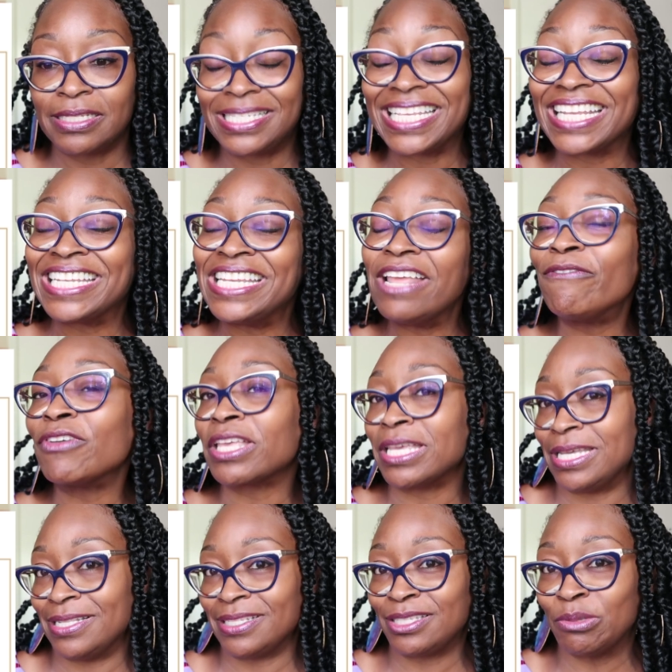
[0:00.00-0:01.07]

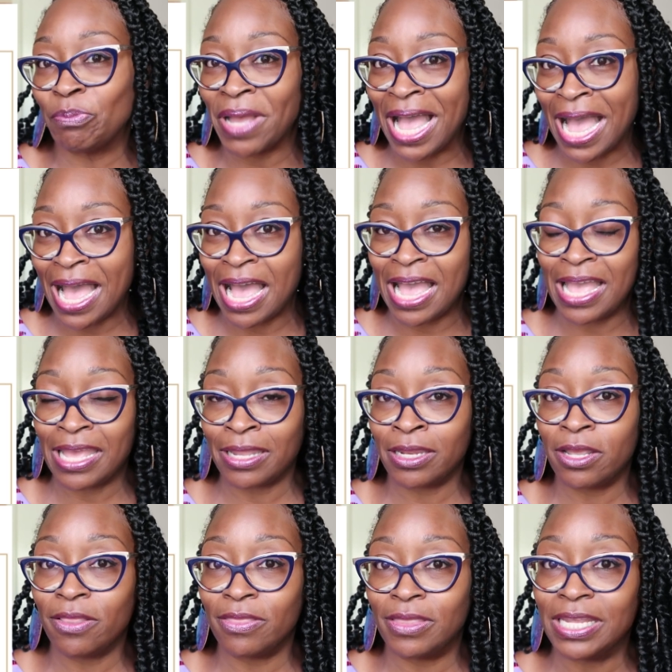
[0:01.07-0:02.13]
significance
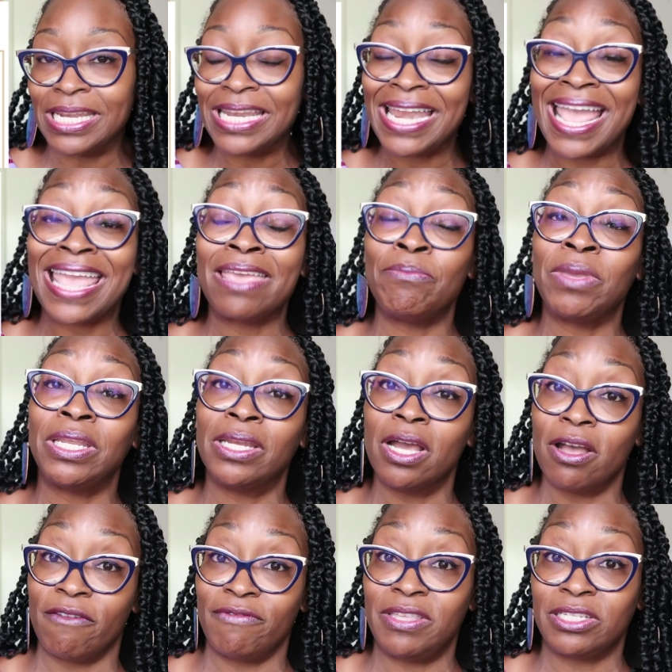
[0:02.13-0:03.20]
behind the naming
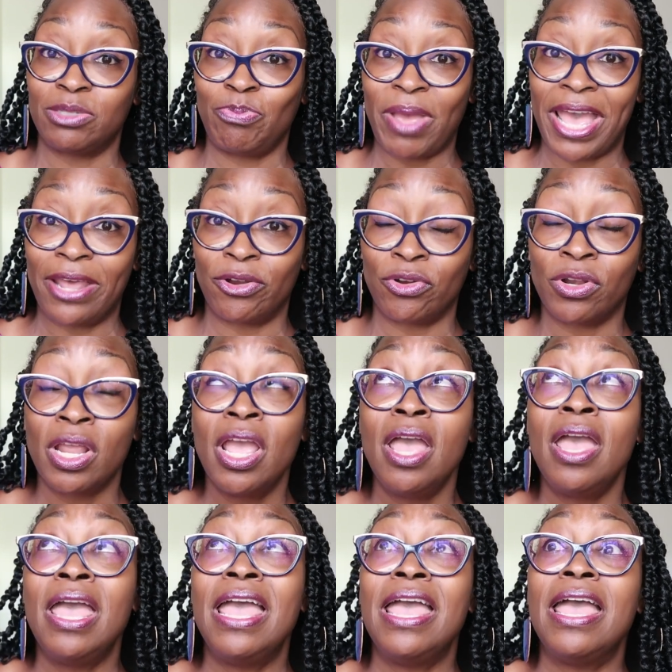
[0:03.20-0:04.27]
of this pattern.
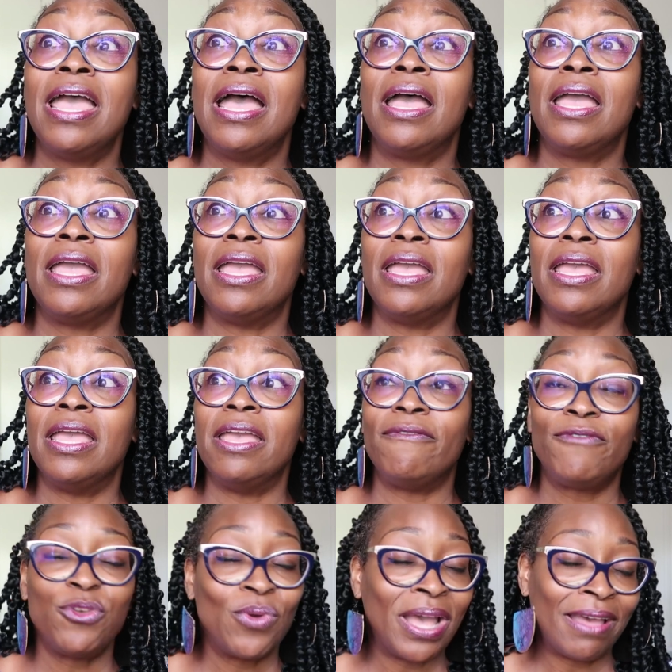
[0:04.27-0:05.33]

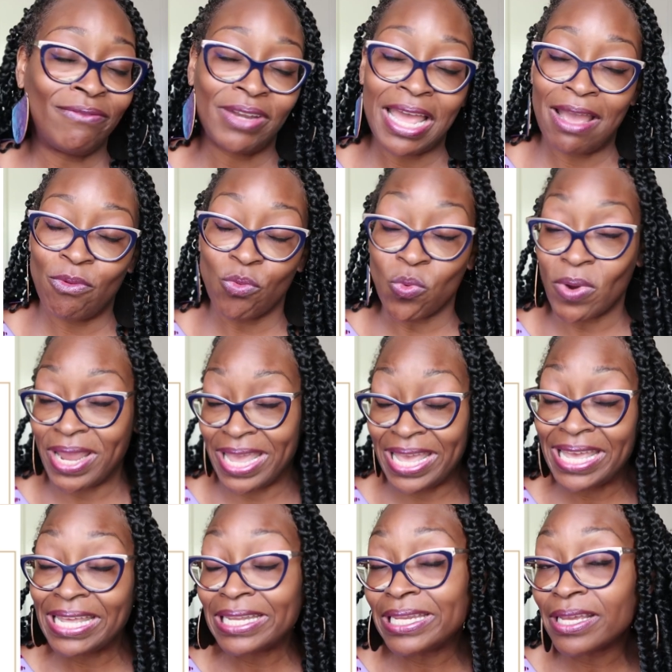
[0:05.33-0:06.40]
If you have not
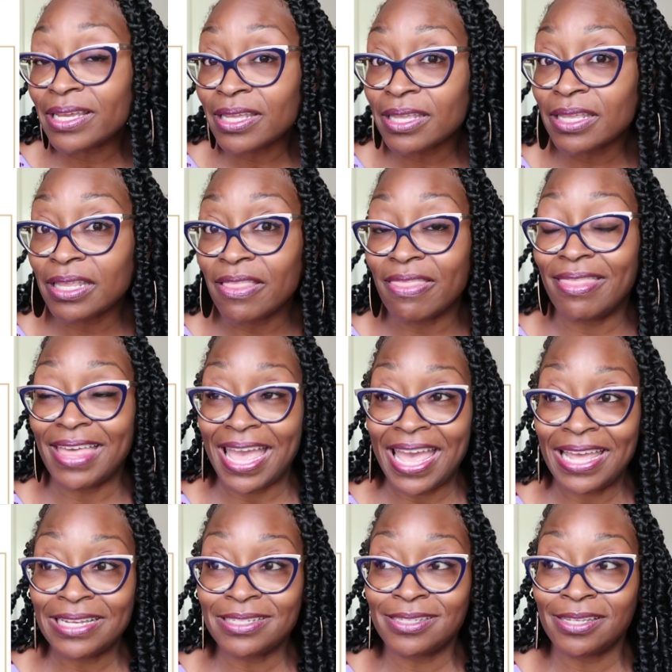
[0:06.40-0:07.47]
read
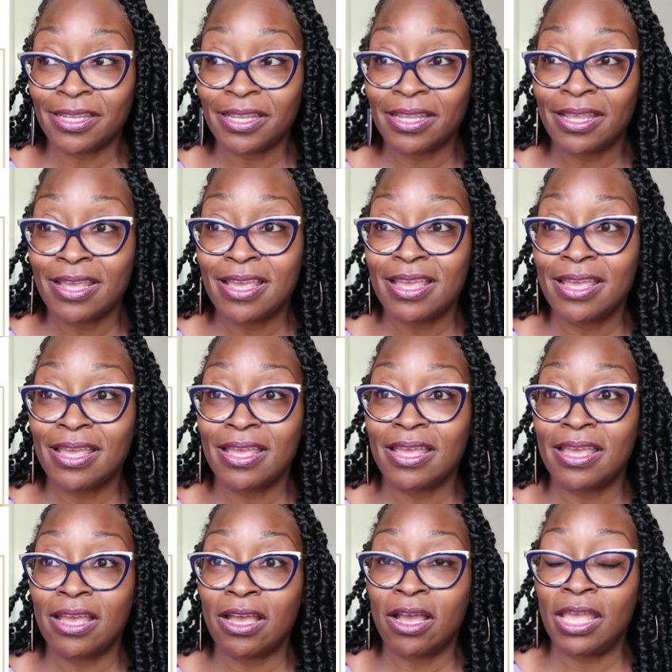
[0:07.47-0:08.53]
that
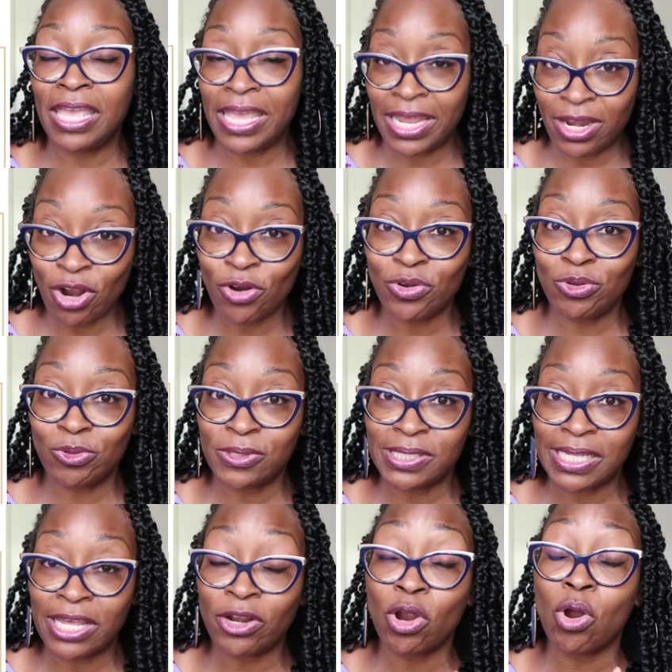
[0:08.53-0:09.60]
in her
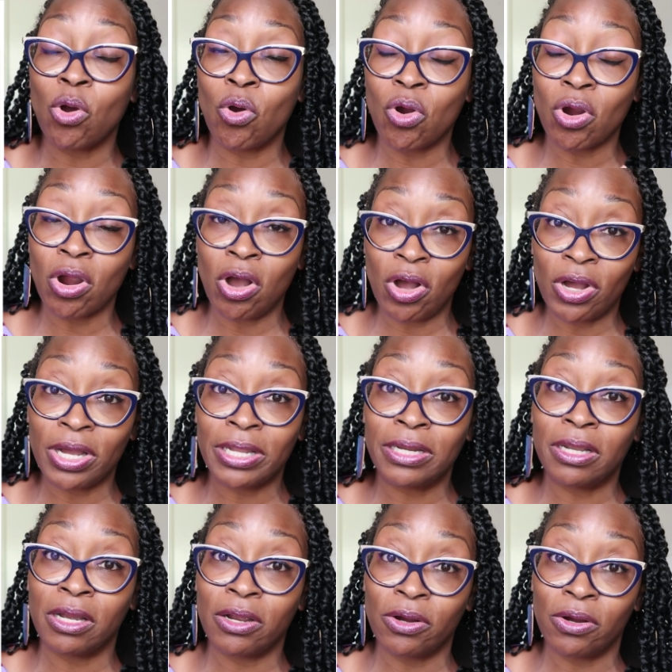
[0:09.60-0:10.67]
newsletter or on
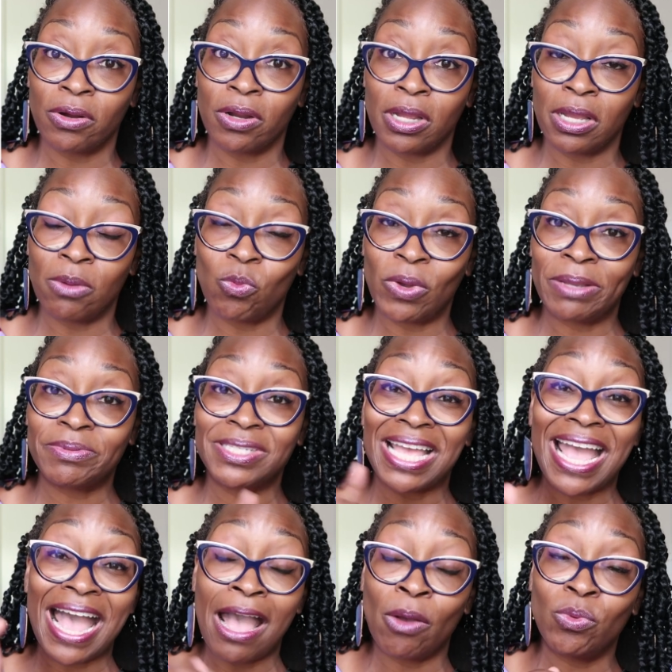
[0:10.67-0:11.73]
her
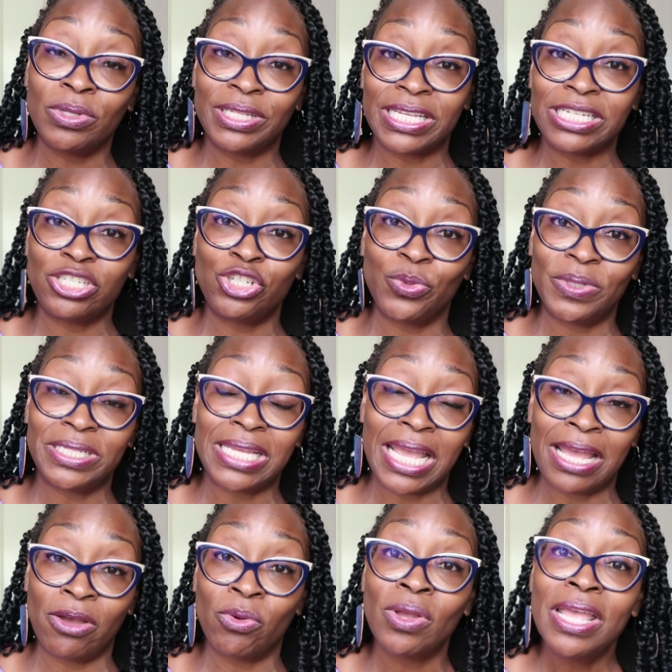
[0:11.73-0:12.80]
website, I will link to it
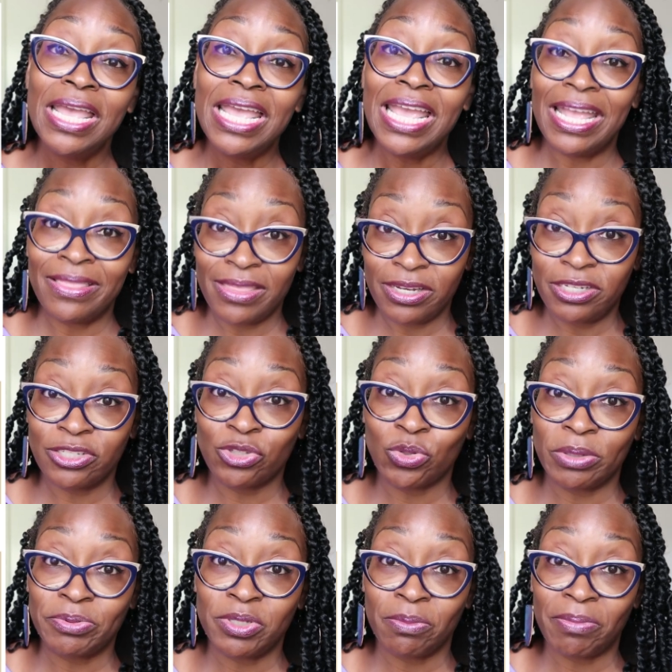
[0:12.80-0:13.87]
down in the
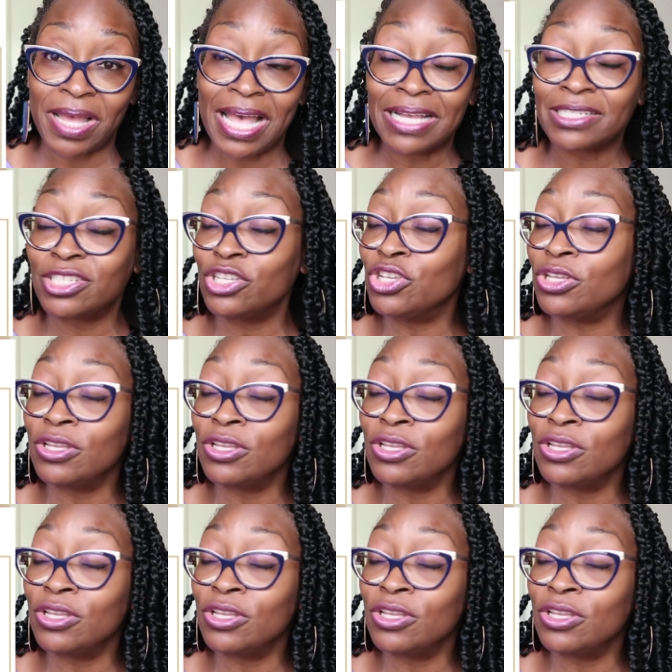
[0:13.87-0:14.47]
description box.